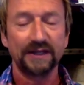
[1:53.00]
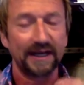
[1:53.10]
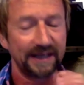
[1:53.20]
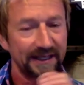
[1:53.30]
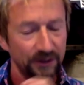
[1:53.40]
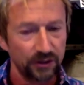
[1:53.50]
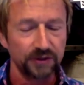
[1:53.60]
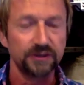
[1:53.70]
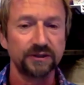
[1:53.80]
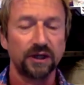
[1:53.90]
then it
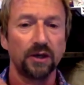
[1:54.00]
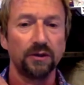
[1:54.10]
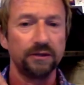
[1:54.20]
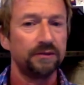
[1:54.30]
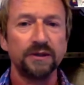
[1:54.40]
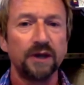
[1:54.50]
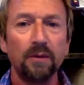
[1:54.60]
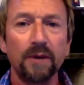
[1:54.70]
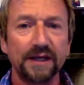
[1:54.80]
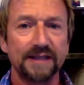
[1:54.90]
could go,
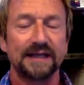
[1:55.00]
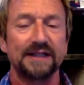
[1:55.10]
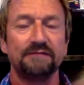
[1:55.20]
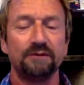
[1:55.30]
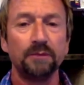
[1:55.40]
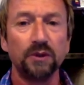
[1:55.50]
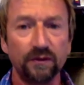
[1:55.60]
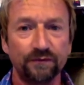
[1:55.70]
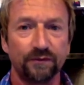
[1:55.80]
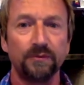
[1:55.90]
no money is actually
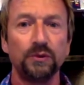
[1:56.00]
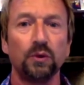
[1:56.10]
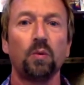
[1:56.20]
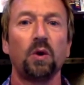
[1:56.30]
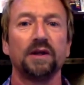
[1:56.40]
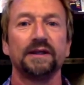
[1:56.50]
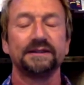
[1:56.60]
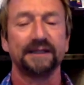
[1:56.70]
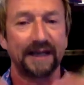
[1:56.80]
removed from your wallet.